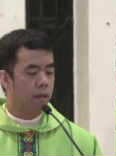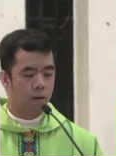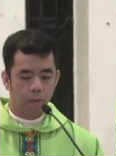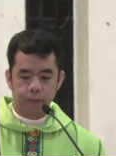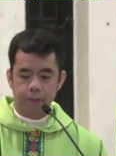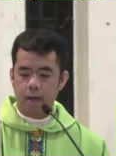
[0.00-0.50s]

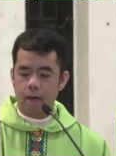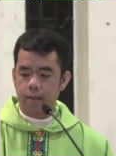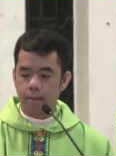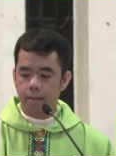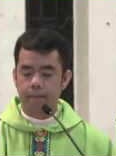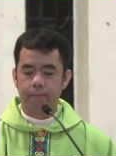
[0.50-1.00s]
with God.
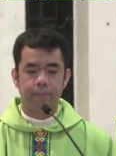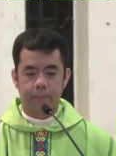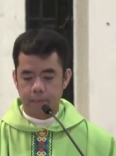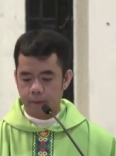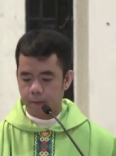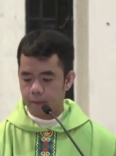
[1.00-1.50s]

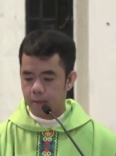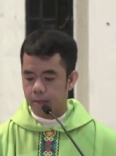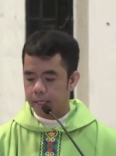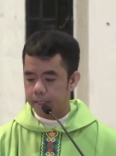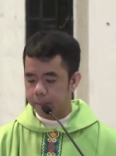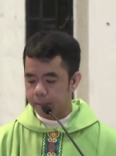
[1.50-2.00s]

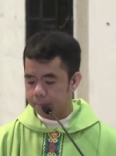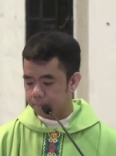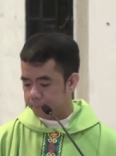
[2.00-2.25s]
Amen.